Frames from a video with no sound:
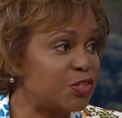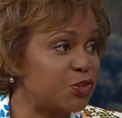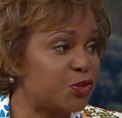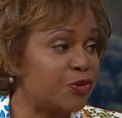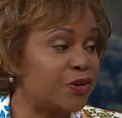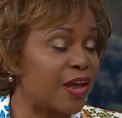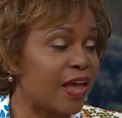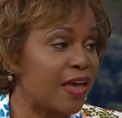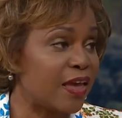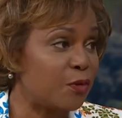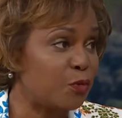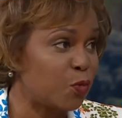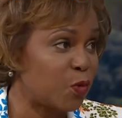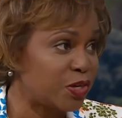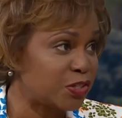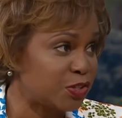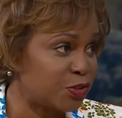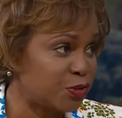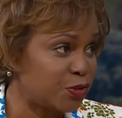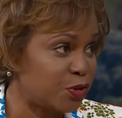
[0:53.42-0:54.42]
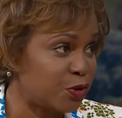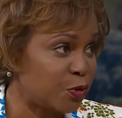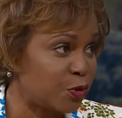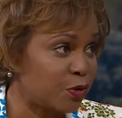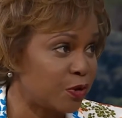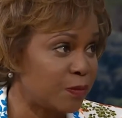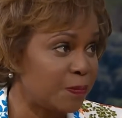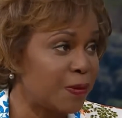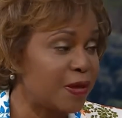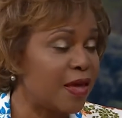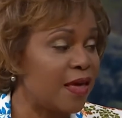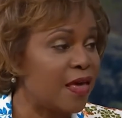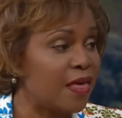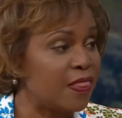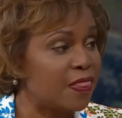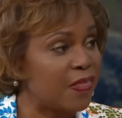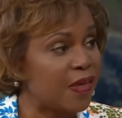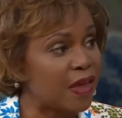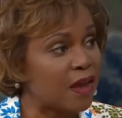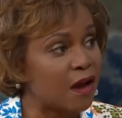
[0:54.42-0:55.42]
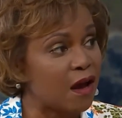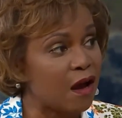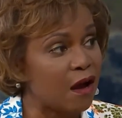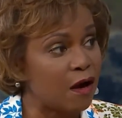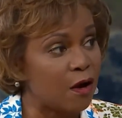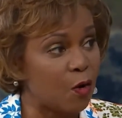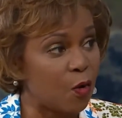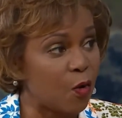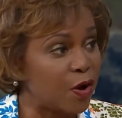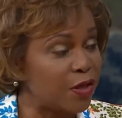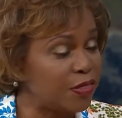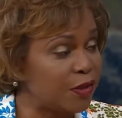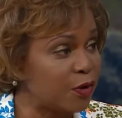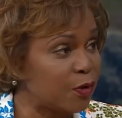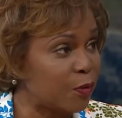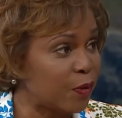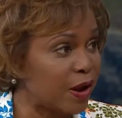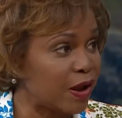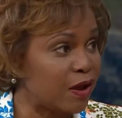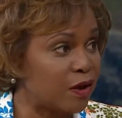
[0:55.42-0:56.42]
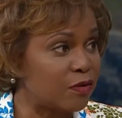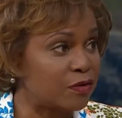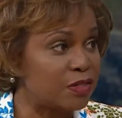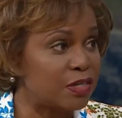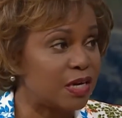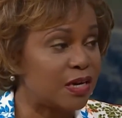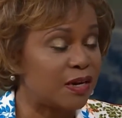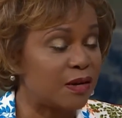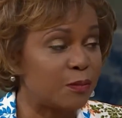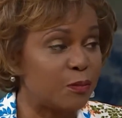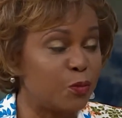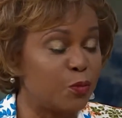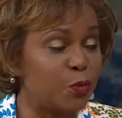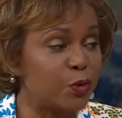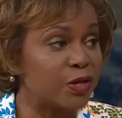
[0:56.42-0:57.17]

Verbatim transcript: Eastern and Western Europe. They are on the ground um,